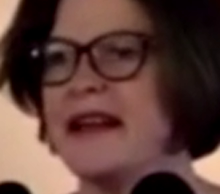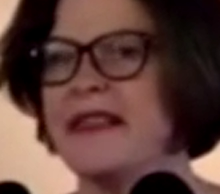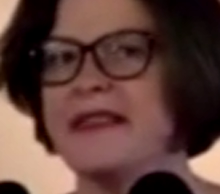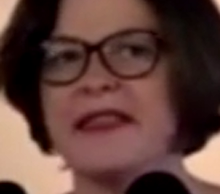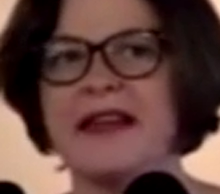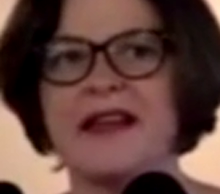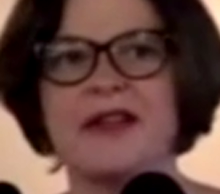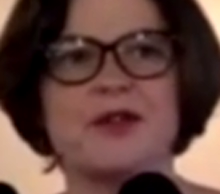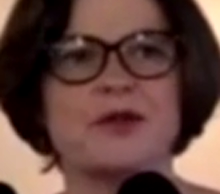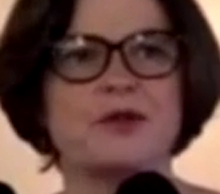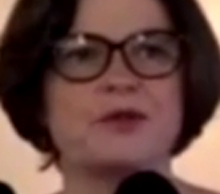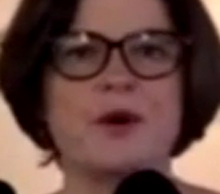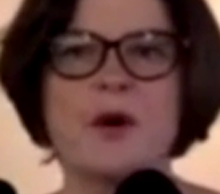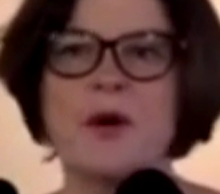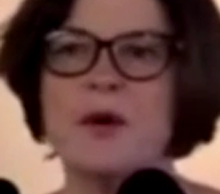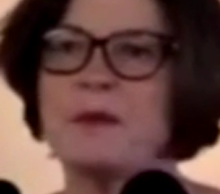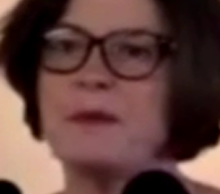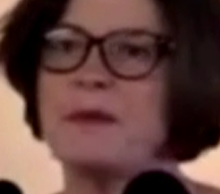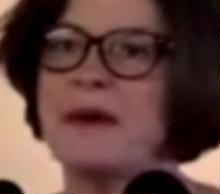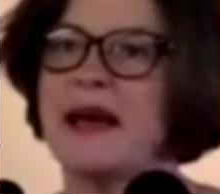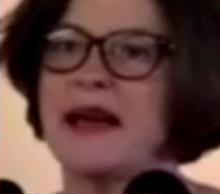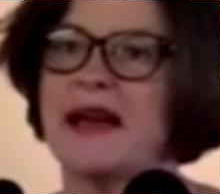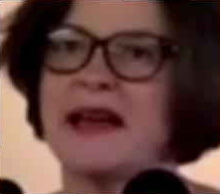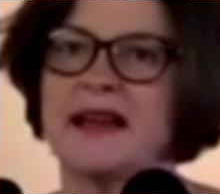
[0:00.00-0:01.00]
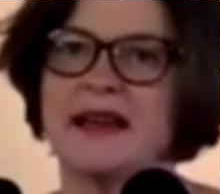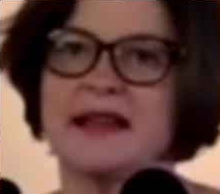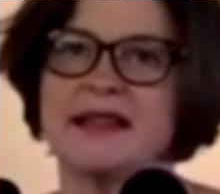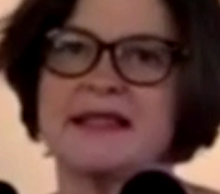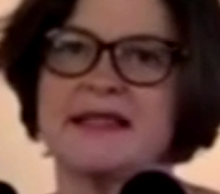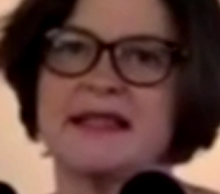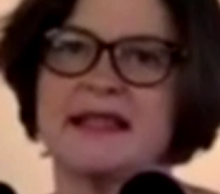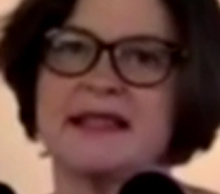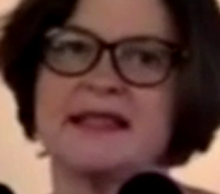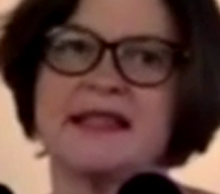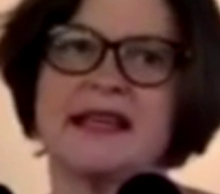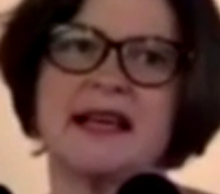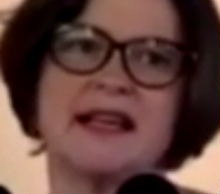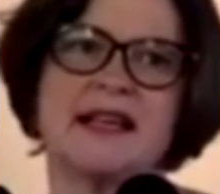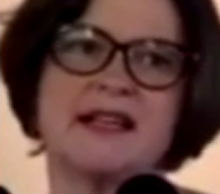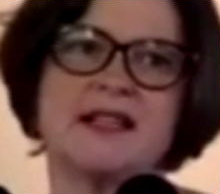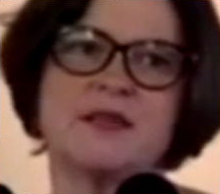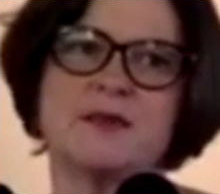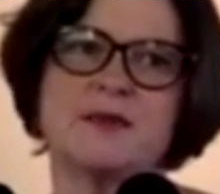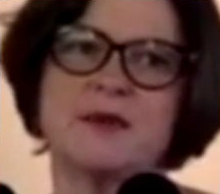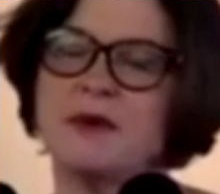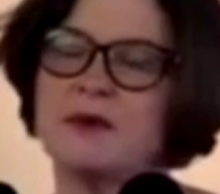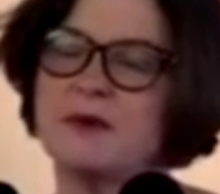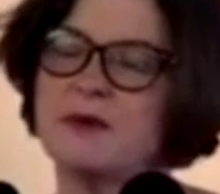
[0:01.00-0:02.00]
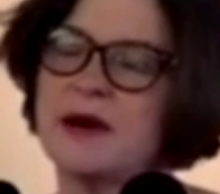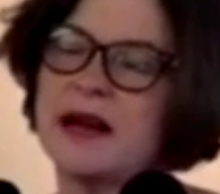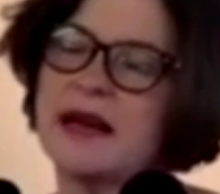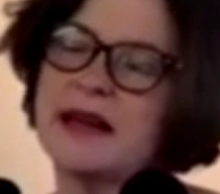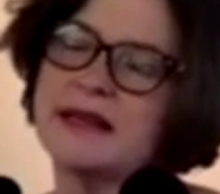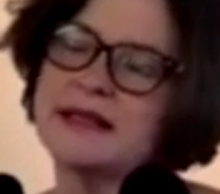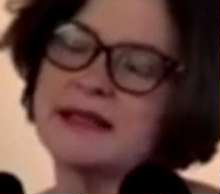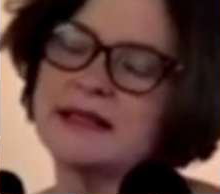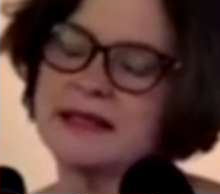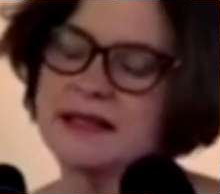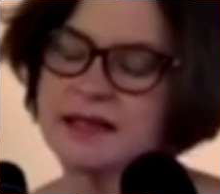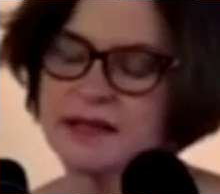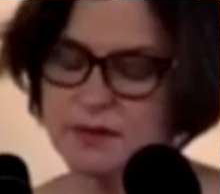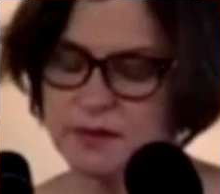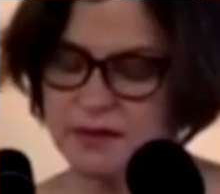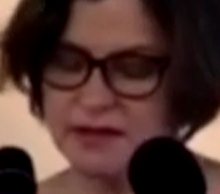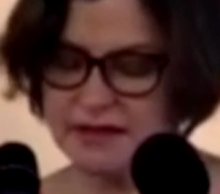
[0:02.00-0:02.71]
They throw it back at us, they tell us we are racist,